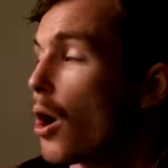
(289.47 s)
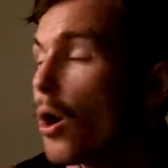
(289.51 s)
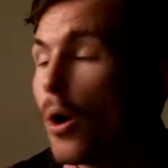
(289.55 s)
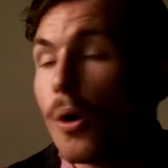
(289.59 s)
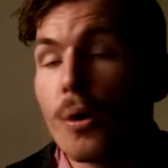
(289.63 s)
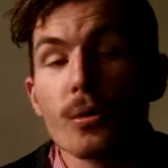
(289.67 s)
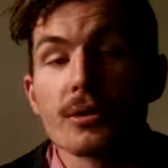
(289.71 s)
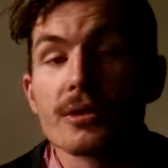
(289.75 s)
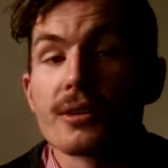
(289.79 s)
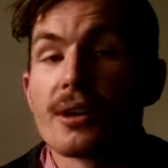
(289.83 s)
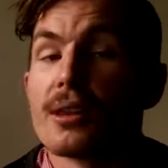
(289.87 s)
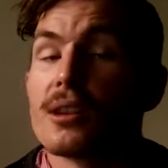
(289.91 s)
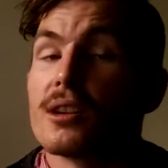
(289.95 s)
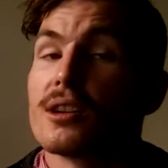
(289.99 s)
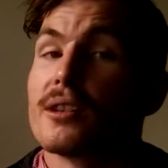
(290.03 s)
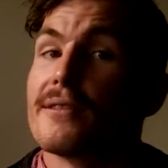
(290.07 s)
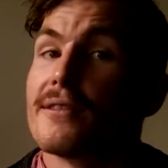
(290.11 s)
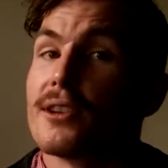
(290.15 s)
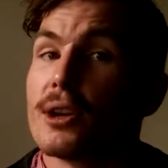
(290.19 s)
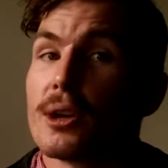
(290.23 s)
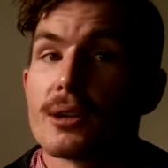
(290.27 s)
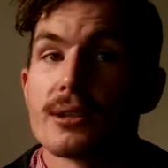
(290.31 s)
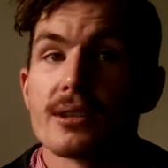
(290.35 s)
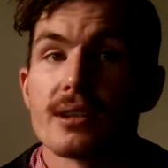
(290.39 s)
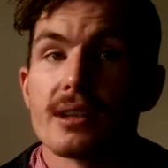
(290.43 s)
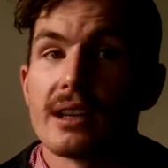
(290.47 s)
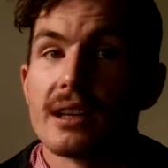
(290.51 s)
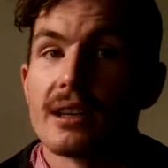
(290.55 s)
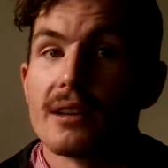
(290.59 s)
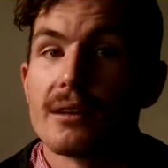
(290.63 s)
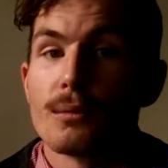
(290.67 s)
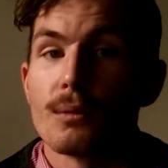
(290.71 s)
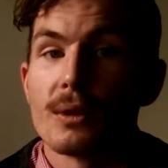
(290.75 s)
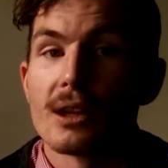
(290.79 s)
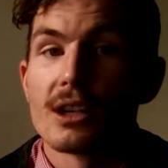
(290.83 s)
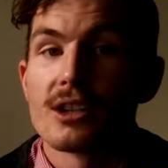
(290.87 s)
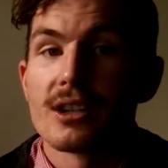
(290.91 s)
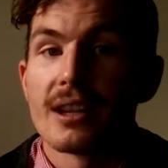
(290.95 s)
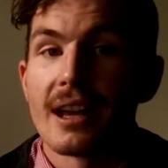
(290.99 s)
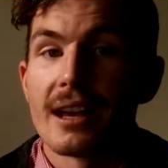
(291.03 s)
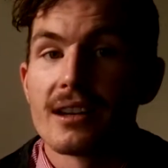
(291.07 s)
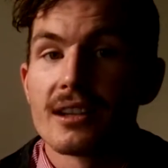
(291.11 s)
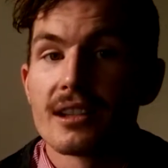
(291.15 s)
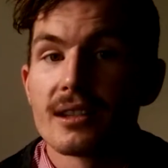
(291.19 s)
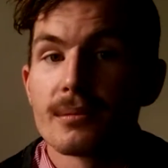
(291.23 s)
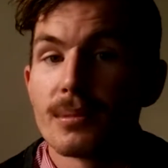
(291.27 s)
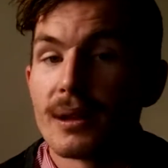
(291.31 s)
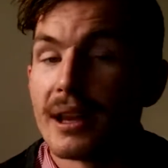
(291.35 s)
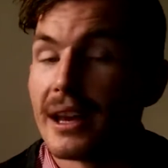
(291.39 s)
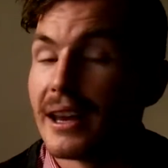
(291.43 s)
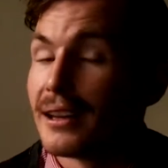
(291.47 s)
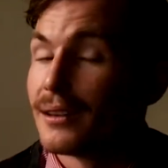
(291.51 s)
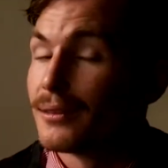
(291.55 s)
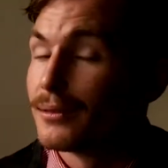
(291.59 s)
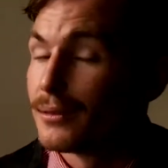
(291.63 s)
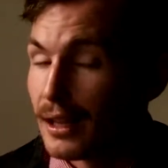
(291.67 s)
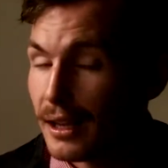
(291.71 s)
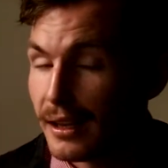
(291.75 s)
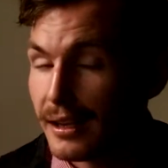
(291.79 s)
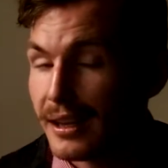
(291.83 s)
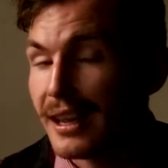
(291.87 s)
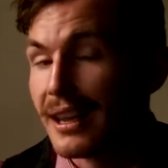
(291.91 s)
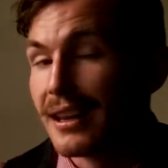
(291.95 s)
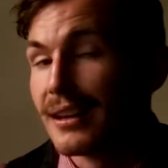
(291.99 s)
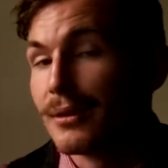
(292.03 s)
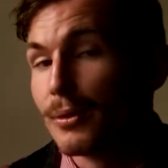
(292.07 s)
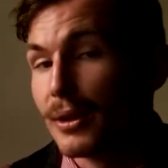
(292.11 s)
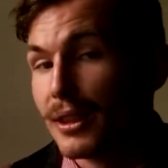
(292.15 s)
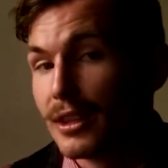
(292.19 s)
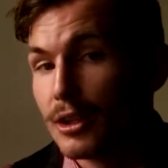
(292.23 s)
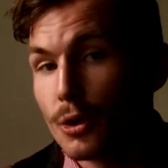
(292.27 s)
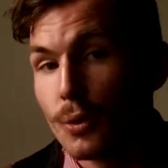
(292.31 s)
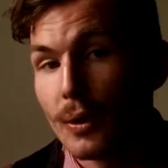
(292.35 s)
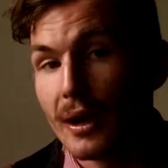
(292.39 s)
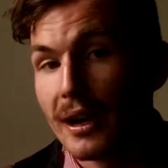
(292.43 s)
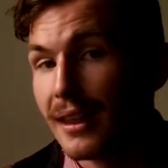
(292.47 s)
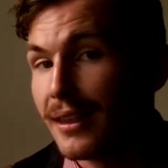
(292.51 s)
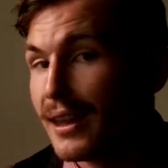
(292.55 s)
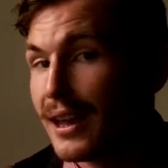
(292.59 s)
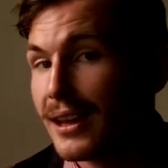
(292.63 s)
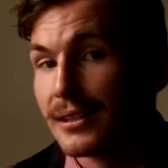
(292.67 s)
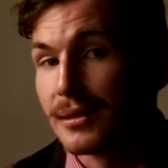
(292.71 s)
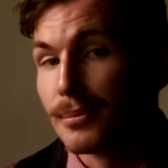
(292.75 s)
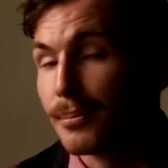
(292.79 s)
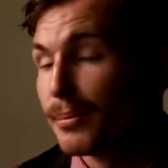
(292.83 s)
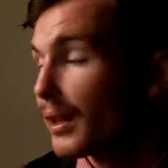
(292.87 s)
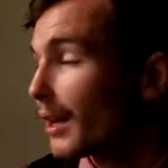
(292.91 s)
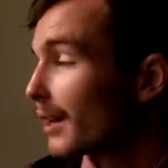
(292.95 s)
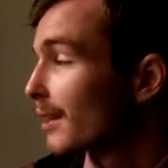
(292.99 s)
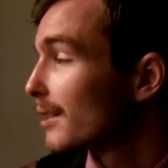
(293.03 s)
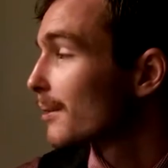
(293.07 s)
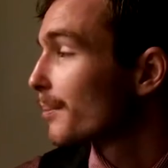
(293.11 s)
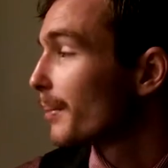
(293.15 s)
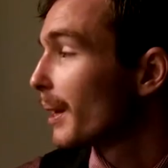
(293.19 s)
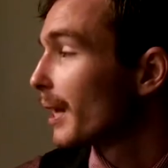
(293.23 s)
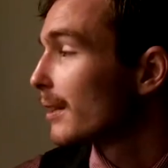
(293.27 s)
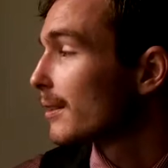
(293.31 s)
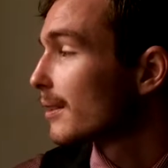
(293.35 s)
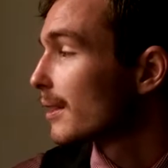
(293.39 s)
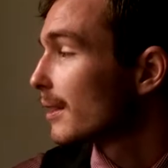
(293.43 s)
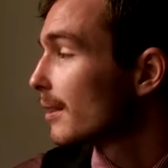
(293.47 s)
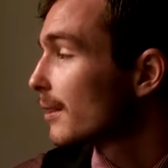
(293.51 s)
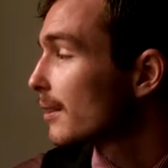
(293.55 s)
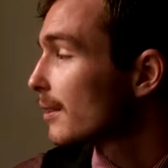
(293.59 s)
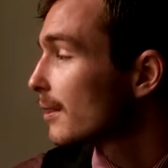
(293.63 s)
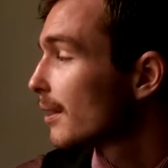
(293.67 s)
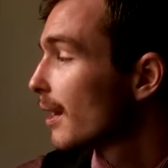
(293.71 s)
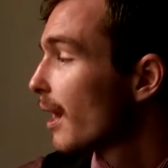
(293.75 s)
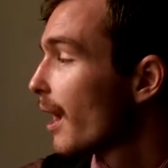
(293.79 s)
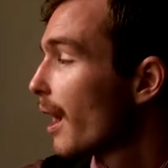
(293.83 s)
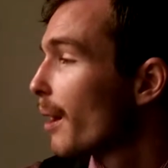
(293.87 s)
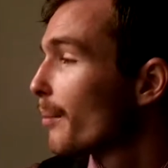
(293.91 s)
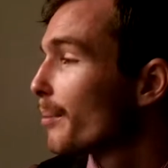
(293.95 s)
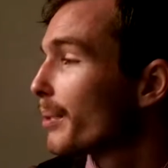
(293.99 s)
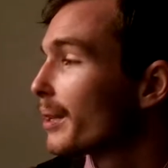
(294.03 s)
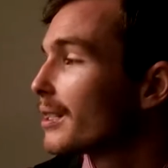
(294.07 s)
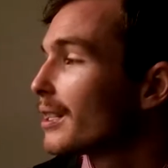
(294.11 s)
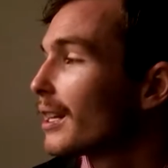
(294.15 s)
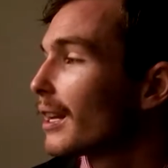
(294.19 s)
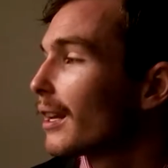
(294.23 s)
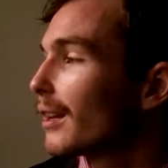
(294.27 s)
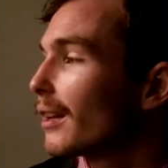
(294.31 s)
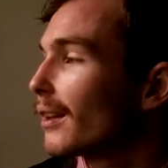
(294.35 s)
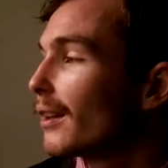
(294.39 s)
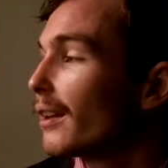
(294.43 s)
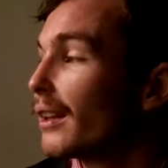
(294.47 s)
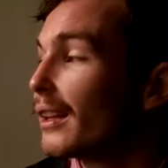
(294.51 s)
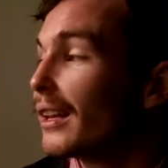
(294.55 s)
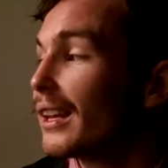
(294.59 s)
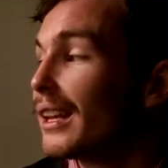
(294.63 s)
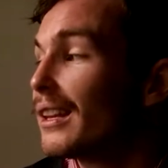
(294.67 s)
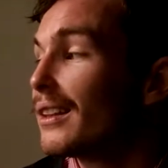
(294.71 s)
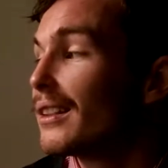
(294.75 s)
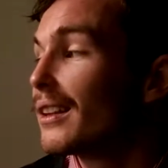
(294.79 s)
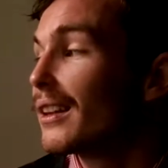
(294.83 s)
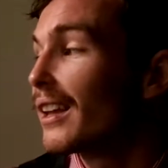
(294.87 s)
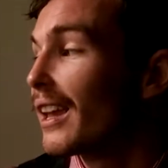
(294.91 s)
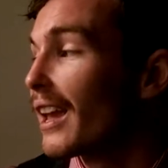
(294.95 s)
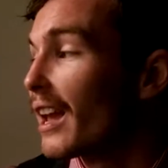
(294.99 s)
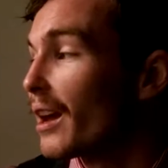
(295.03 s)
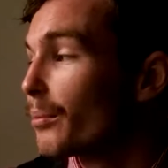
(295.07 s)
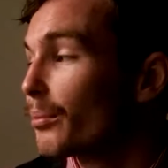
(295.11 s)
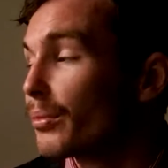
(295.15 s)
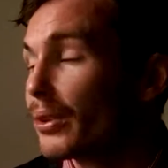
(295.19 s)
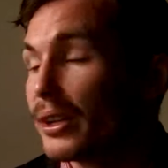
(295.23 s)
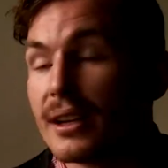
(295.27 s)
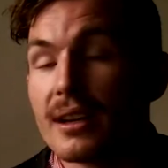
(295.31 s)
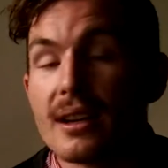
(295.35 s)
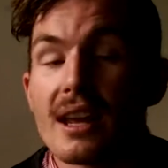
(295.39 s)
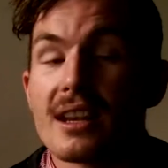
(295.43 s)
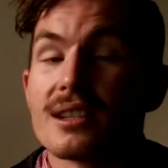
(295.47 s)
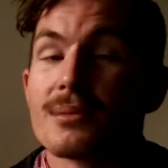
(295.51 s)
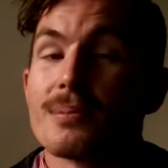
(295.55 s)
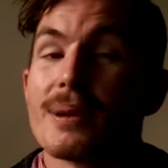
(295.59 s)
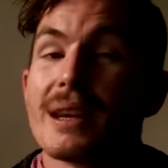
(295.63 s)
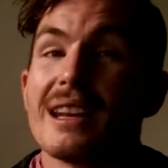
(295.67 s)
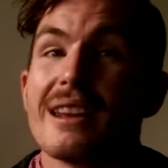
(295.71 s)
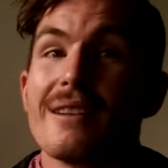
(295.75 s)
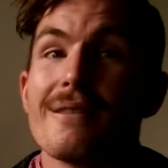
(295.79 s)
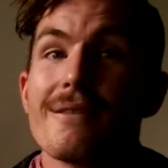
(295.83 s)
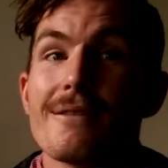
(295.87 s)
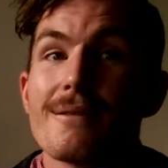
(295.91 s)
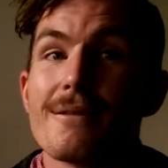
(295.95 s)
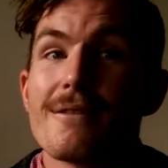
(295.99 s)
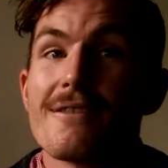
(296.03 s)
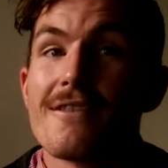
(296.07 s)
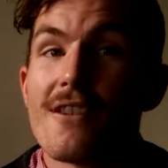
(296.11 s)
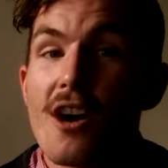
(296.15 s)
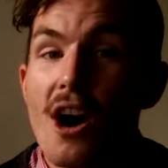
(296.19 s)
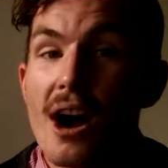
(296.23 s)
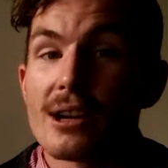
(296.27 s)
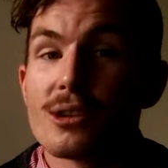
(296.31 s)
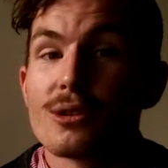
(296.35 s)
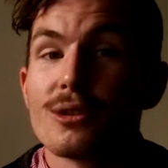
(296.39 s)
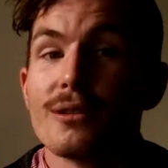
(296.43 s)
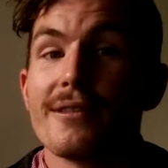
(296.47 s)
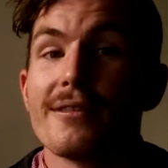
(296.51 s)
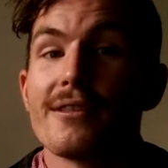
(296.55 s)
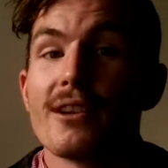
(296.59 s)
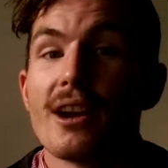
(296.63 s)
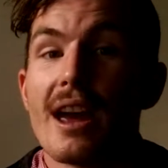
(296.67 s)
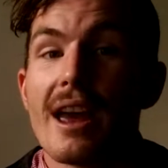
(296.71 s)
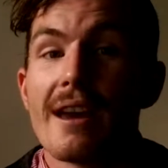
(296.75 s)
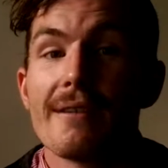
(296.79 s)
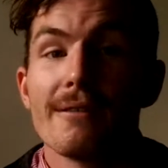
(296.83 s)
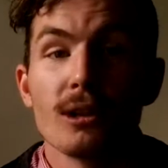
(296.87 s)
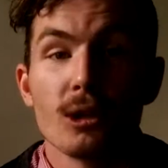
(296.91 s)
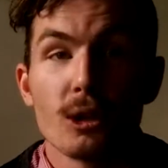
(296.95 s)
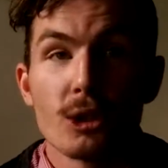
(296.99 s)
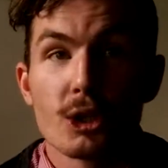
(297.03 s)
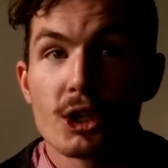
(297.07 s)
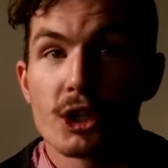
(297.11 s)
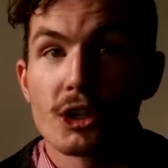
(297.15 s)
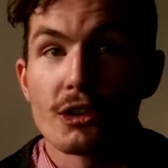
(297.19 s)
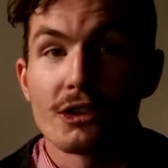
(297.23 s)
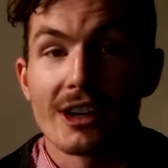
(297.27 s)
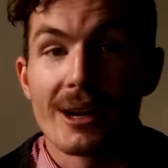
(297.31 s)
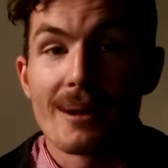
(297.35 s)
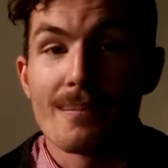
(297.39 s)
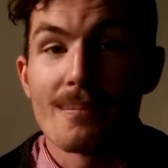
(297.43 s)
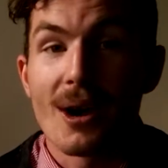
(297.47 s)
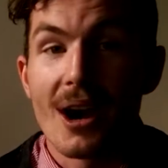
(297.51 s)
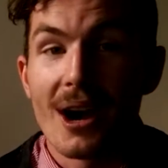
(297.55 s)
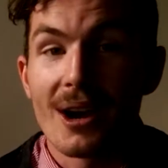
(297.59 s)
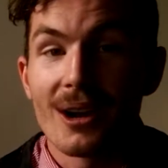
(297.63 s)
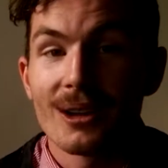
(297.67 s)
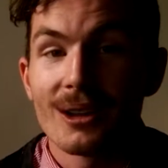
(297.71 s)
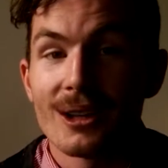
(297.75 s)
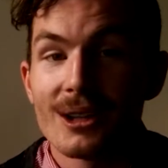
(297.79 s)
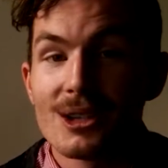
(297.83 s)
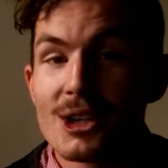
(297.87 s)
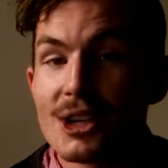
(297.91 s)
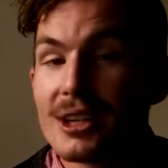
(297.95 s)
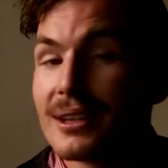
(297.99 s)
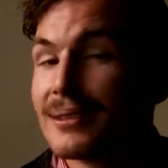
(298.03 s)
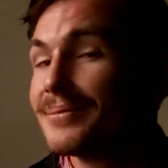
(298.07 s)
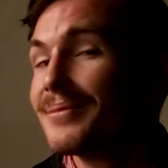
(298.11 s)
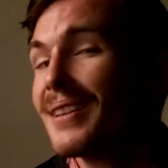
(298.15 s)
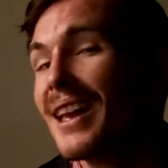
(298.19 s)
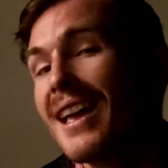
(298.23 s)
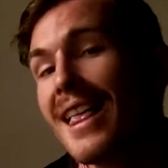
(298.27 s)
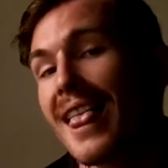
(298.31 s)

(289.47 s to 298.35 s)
Also the diversity at which they displayed, again with 20,000 plus species, particularly in the Cambrian, has been vital for evolutionary biology,